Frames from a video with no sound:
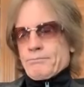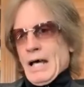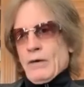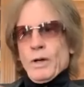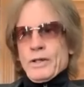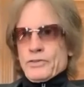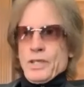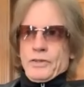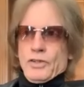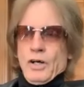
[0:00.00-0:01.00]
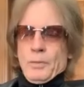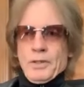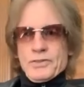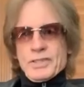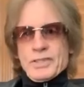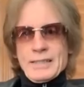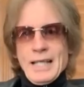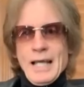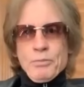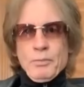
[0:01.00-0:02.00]
I don't want to use other guitar players as an
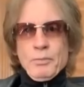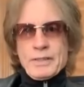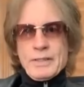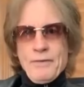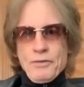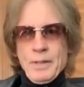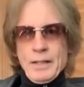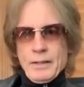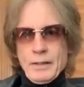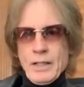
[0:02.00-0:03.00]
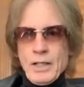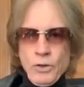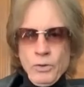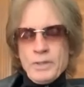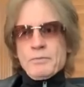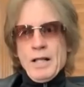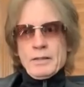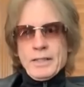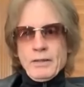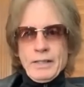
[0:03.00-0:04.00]
example, but it's never been the Chris
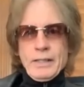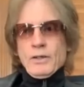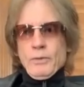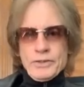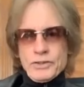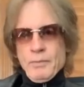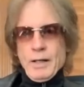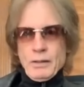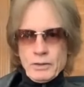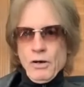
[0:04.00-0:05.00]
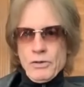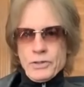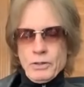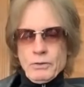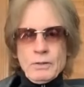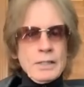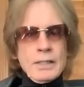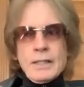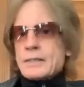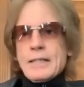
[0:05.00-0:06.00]
Impellitteri ego instrumental guitar solo.
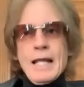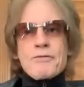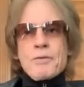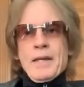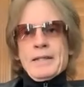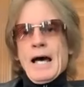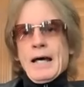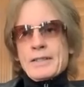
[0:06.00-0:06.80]
It's never been that.